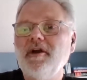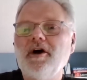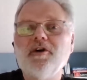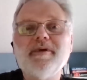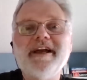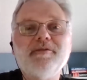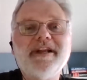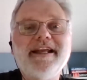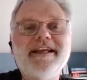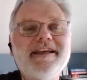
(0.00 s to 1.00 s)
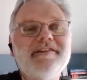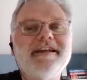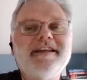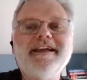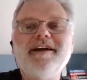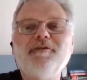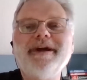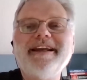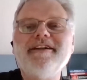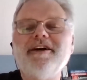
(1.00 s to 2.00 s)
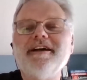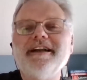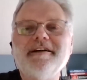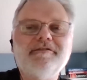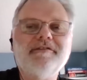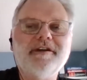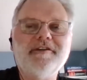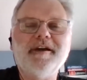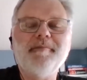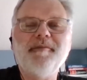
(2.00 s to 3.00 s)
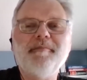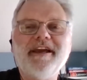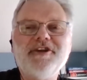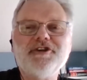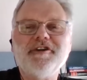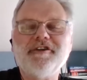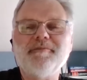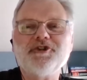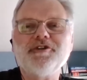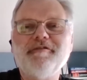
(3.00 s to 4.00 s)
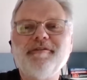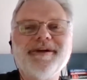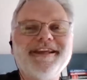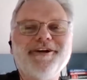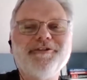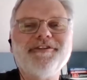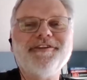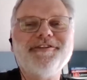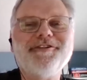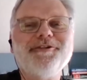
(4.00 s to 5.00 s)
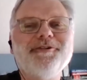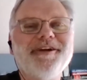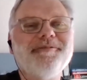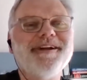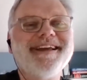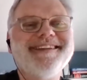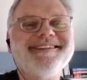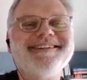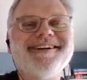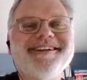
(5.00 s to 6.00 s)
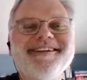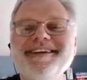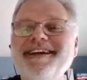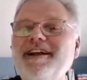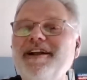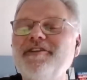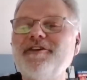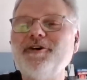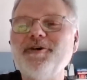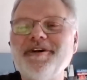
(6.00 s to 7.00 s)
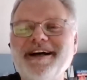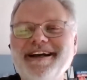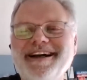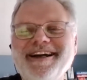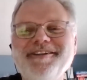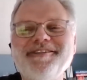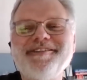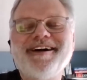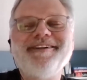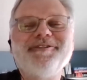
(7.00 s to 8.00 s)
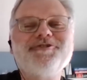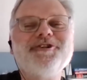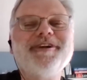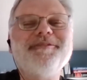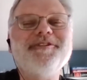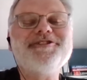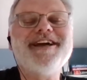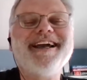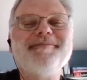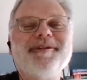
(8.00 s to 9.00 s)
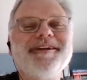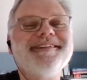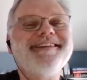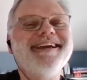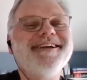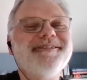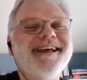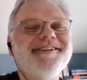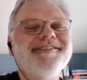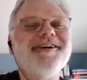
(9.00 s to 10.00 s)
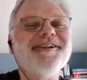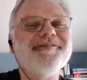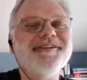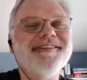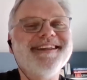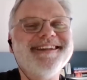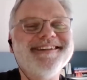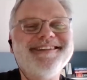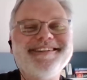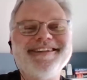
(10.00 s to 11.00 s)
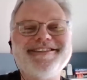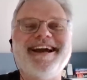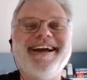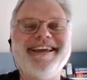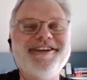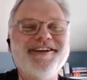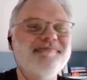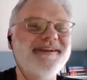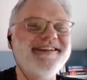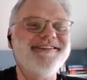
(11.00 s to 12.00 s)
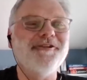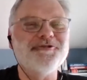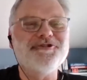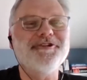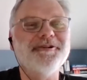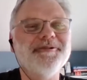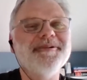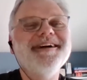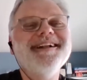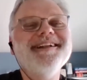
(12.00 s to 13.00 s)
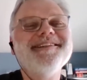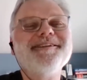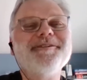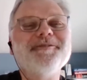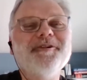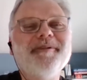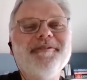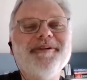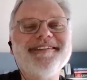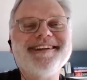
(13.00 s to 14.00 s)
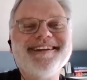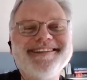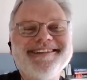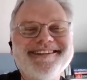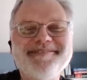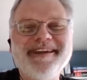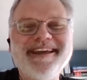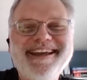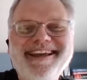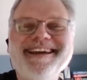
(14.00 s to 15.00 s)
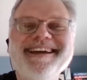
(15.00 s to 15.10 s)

All right. Well, Anais, I think I've waited long enough as I'm yes. impatient, as I'm sure everybody else is too. They want to get started. So I, I, I was joking with Jacky, but I'm going to say it out loud to all of you that this is the Jacky Blisson show. So nobody wants to listen to me.